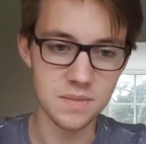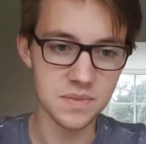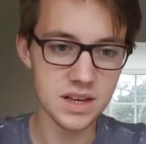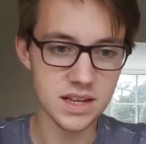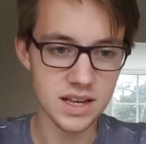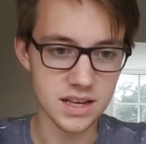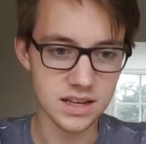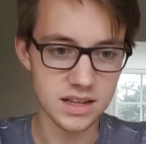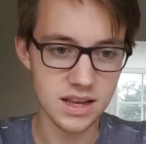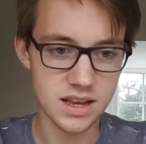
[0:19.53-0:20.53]
This
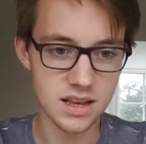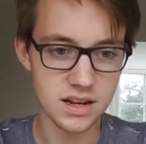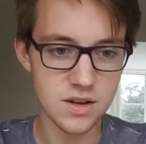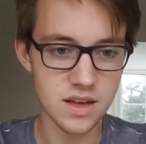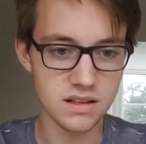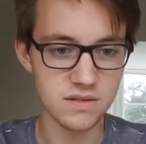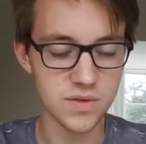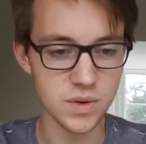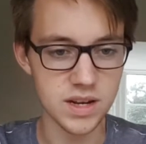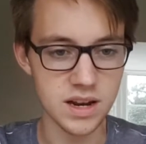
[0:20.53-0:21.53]
is the
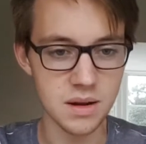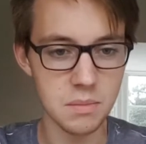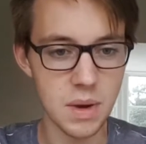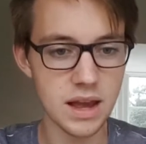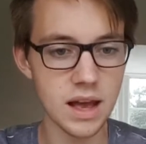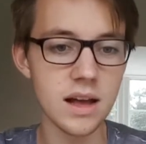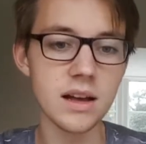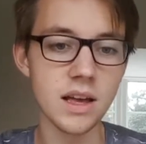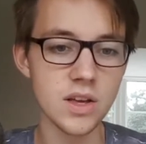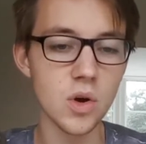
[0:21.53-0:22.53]
2014
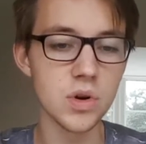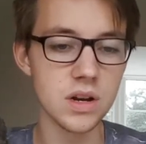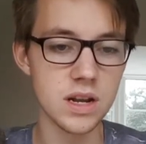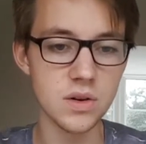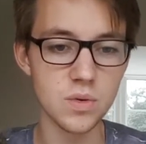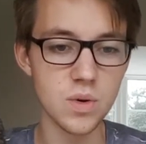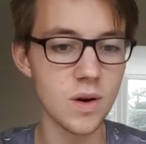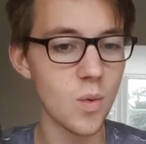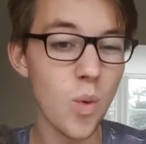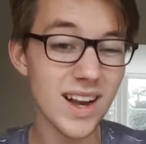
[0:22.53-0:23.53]
Menghai Golden Needle
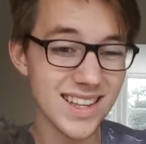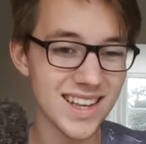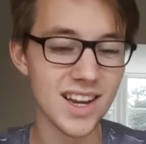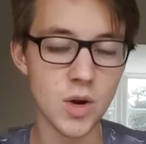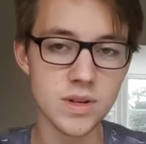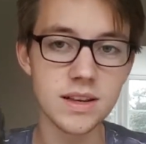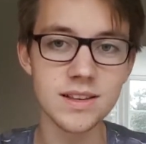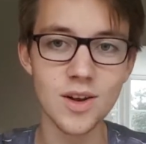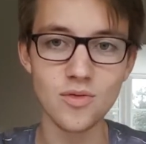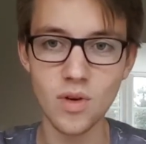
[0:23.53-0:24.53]
White
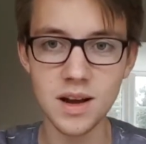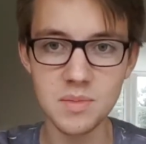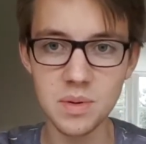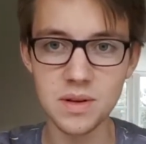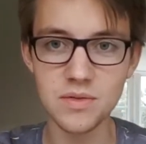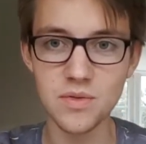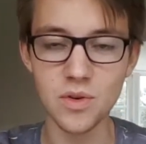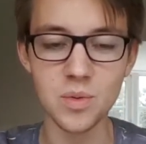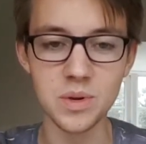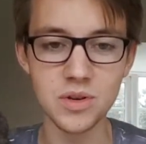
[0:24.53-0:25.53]
Lotus Ripe
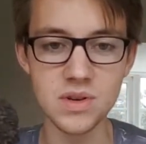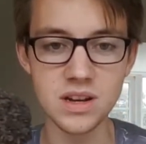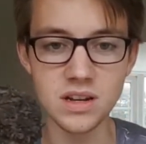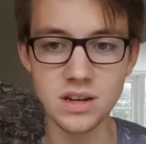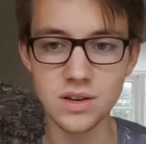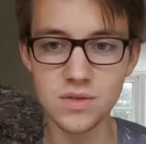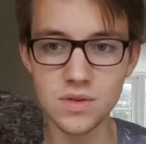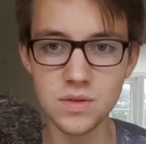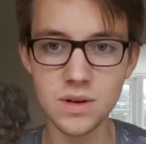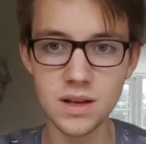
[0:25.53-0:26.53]
from Green Tea
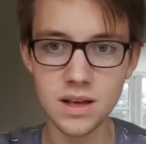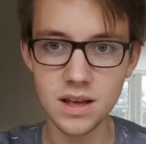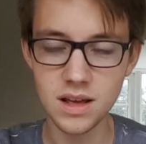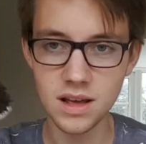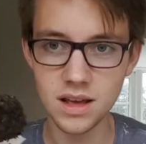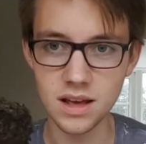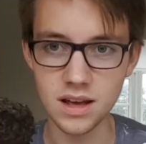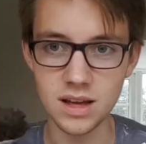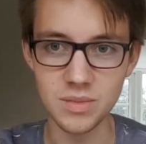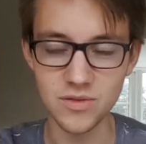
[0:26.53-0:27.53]
Guru.
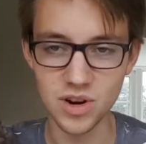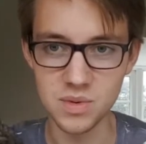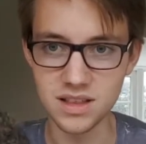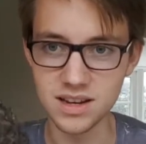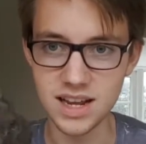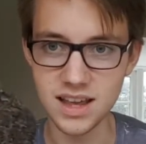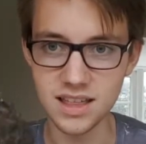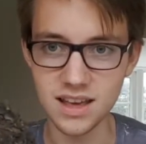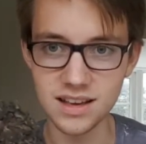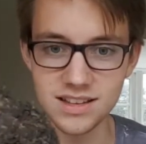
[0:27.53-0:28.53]
I've got a bit of a ticket
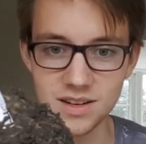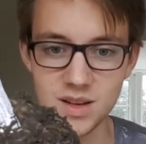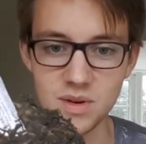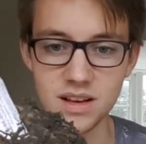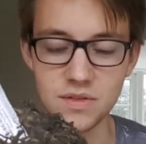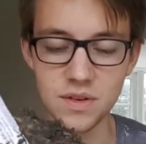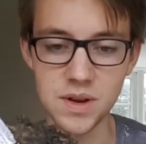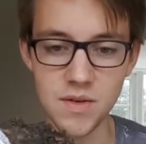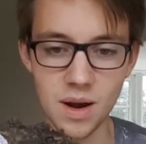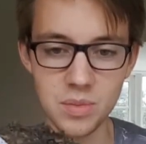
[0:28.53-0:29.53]
there stuck to my
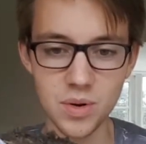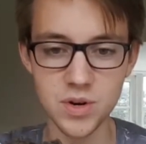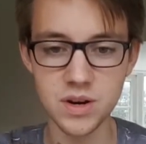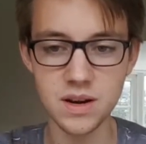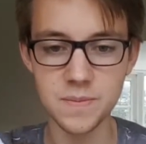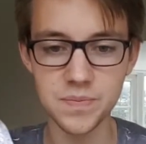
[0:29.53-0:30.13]
50-gram portion.